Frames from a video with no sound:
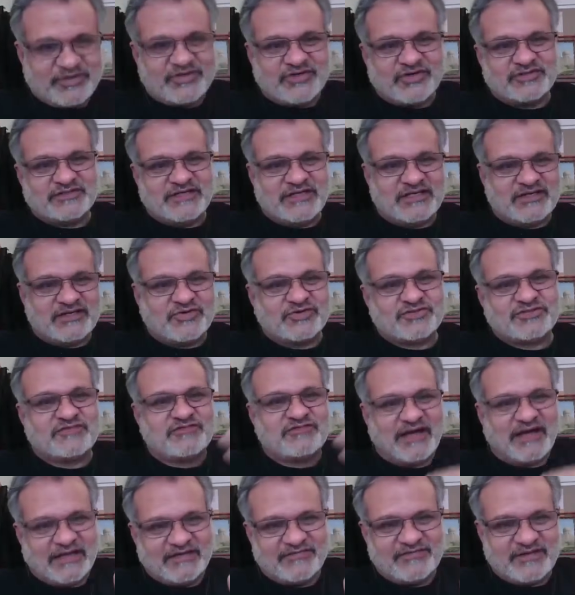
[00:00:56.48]
because it could
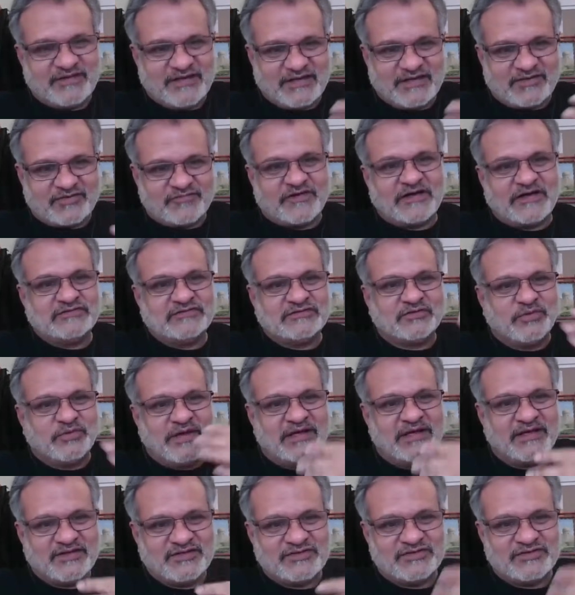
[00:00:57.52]
survive. It found a
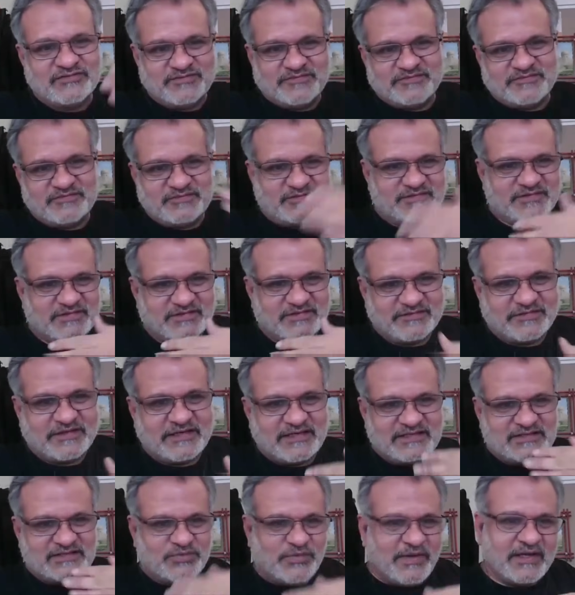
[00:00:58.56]
way to
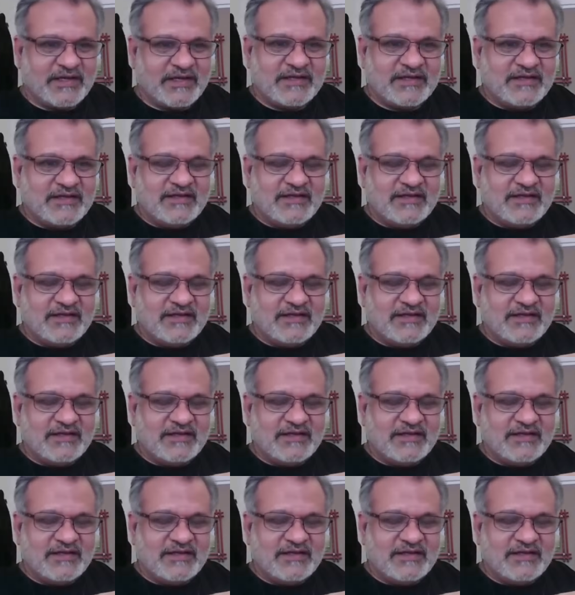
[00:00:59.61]
find its way.